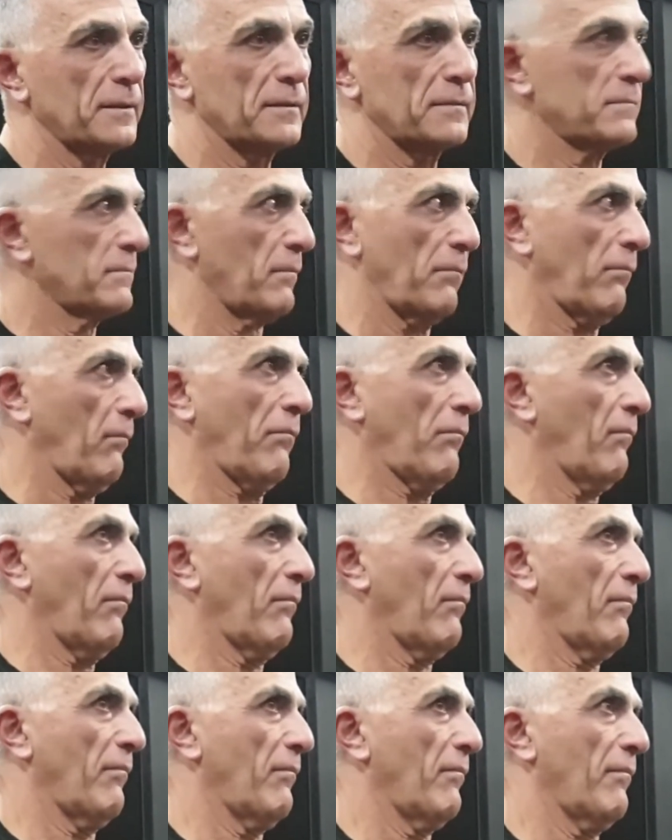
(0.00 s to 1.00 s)
I
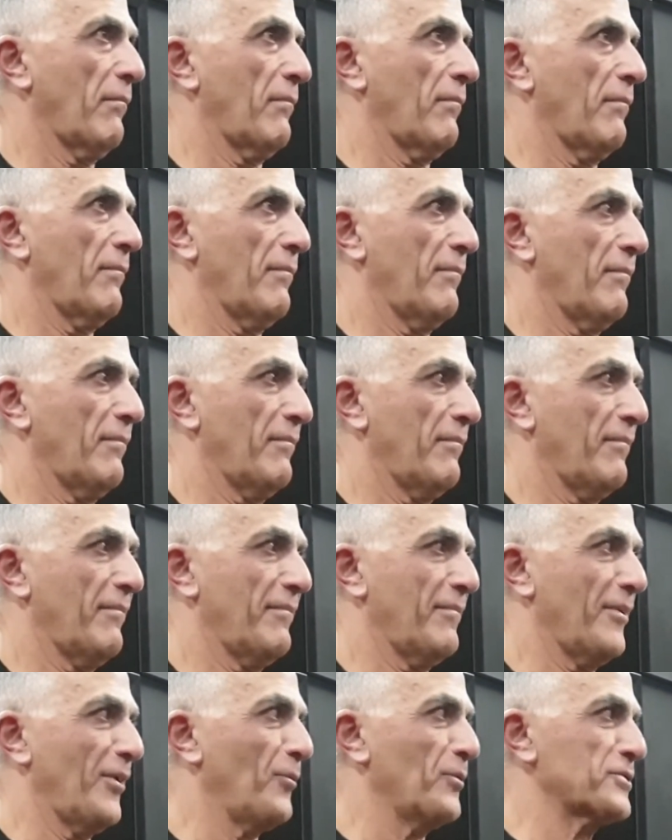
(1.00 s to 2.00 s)

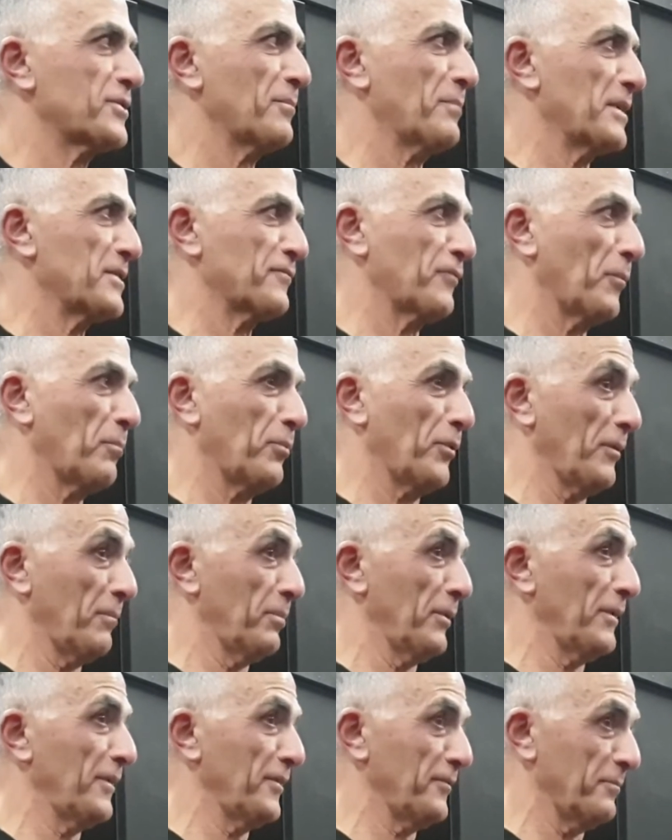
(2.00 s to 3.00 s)
wasn't the best footballer,
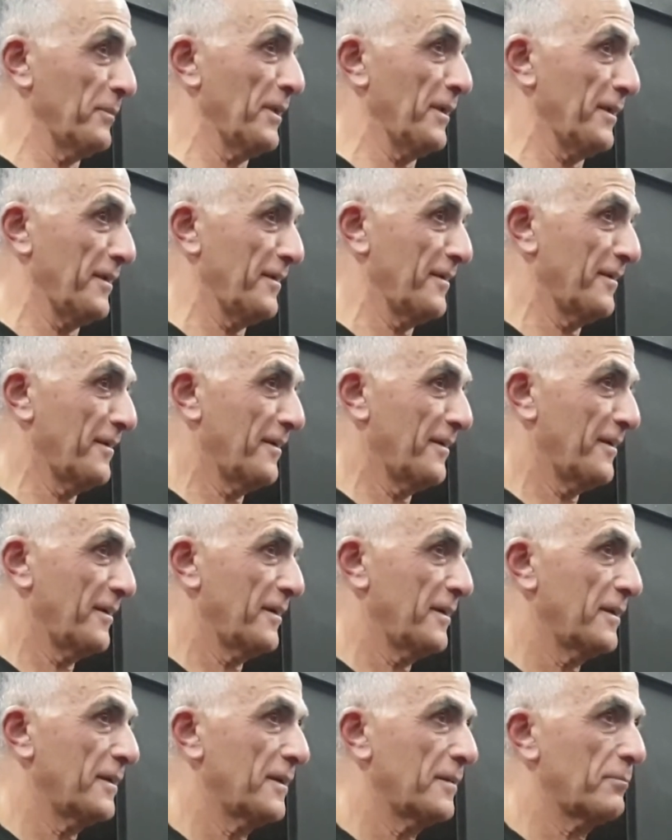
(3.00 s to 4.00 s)
believe me,
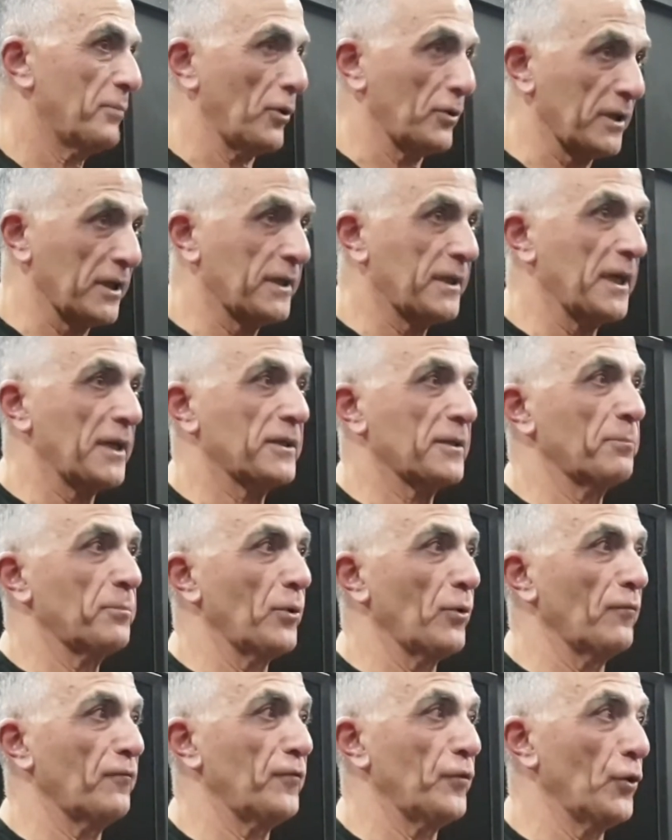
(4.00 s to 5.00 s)
but I could kick the
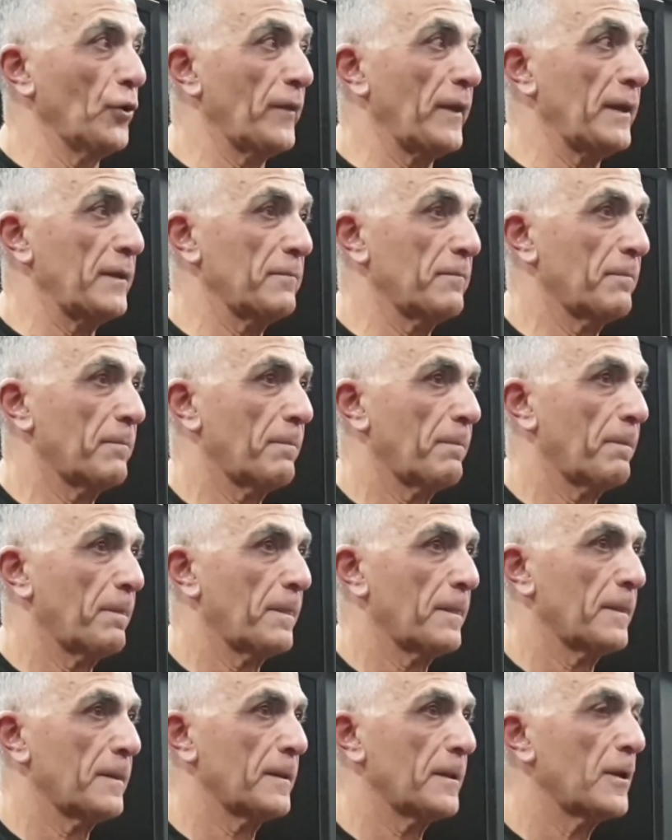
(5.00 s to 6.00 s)
ball further.
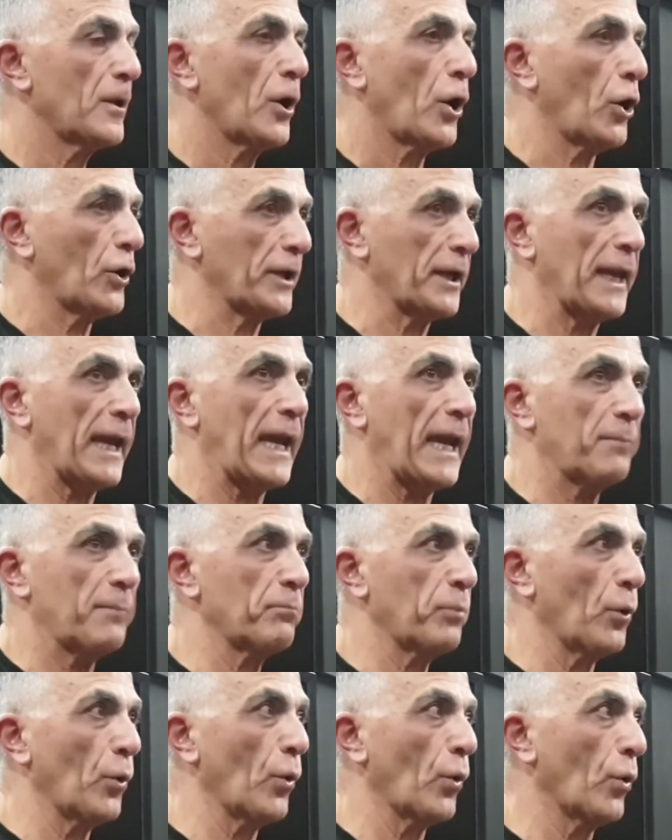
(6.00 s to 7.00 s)
I could
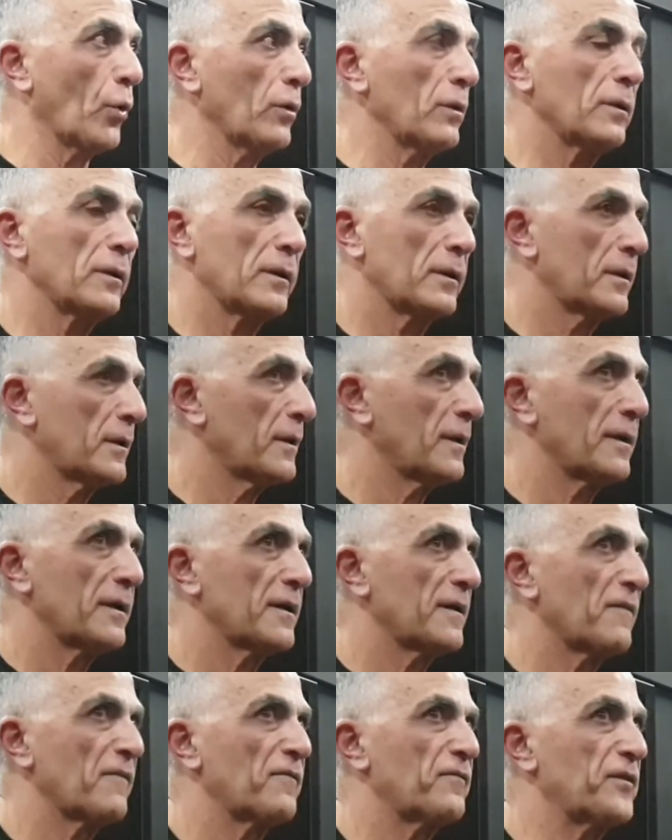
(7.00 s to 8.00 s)
handball
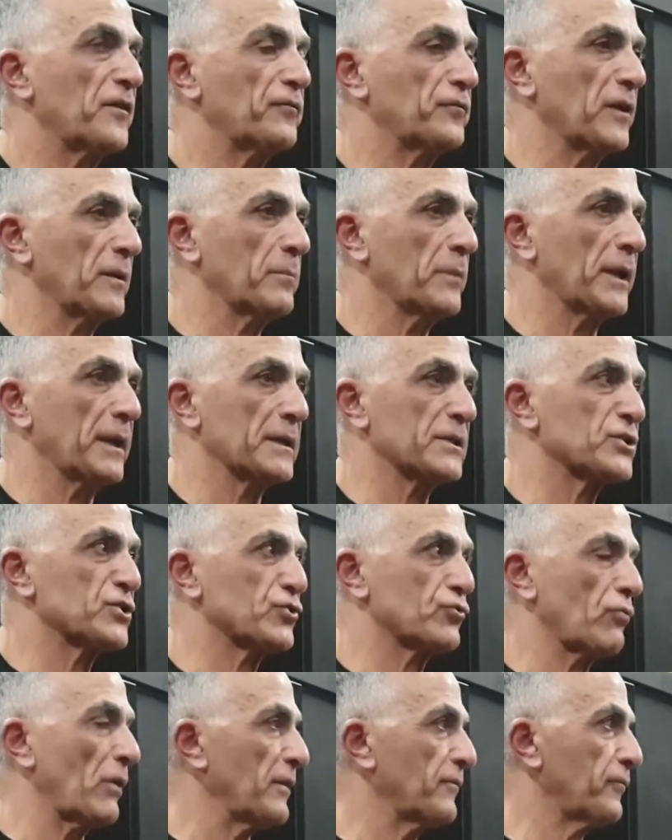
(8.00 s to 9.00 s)
50 metres
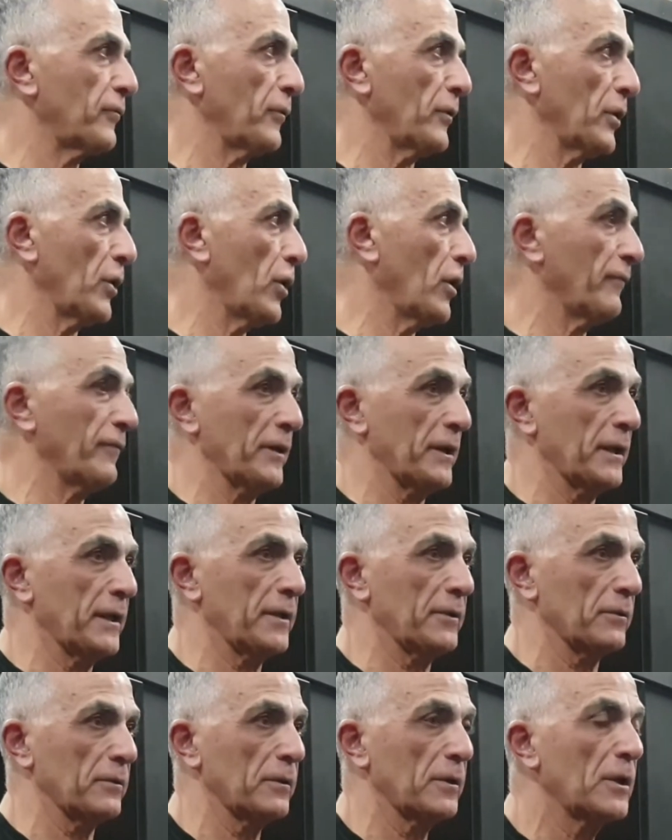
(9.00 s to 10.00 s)
straight through the eye of a
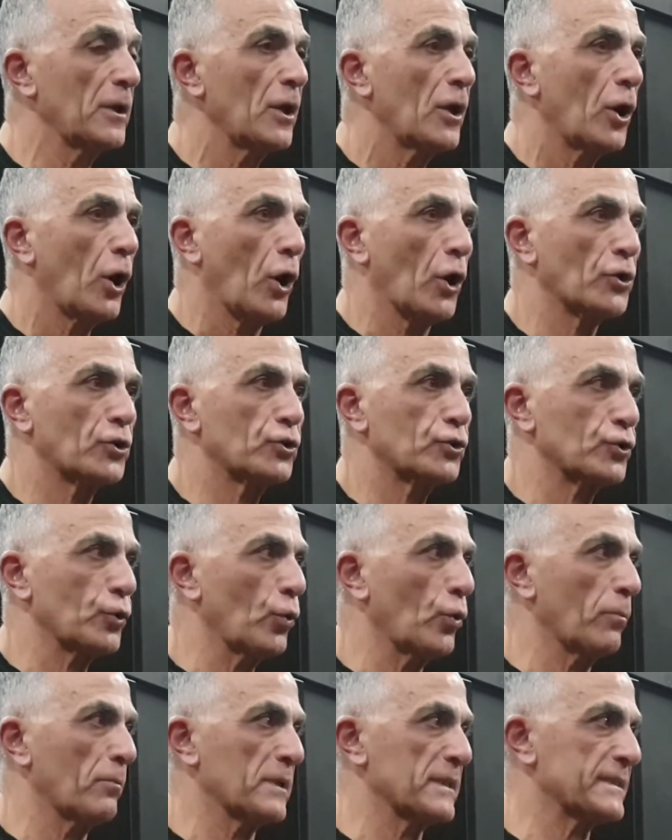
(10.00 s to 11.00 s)
needle. I
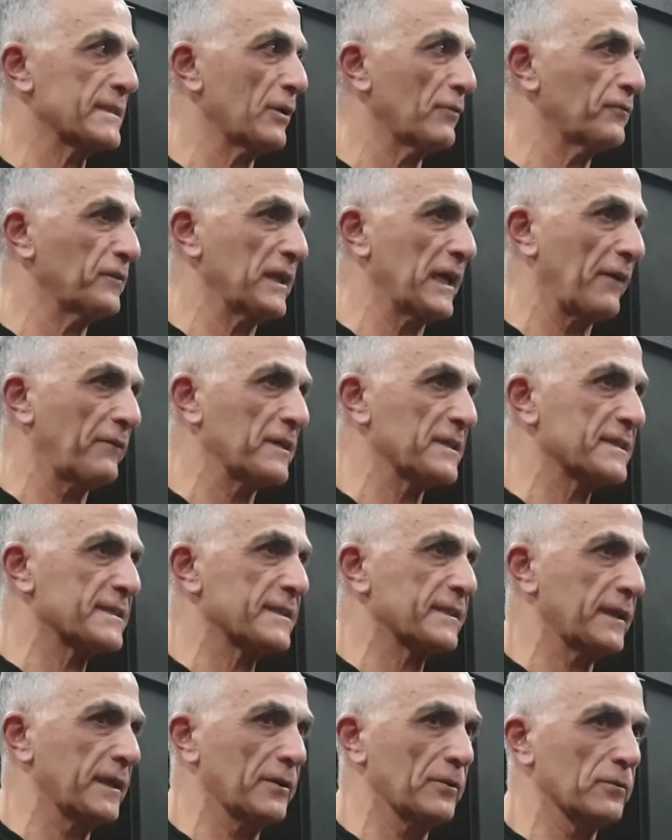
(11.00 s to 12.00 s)
taught myself the other
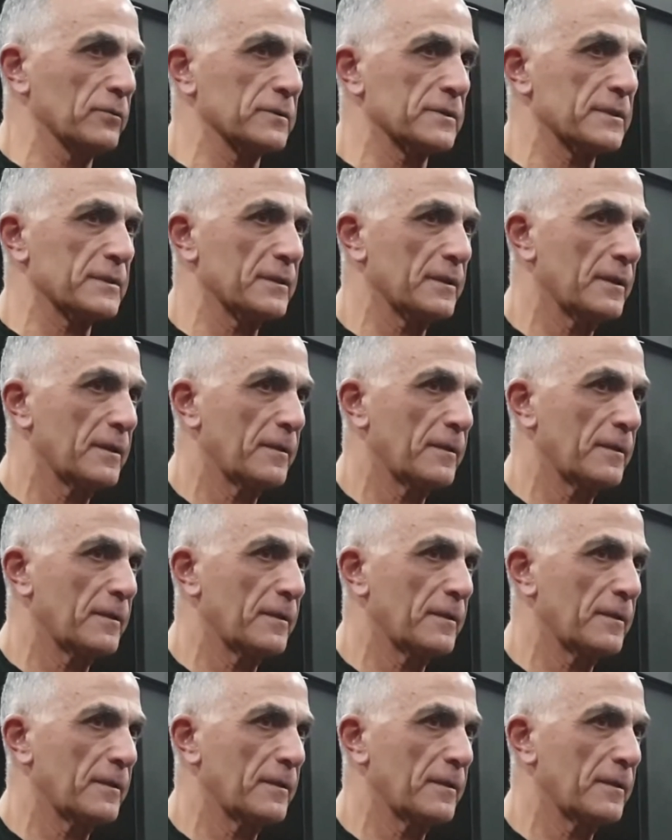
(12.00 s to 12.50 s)
skills.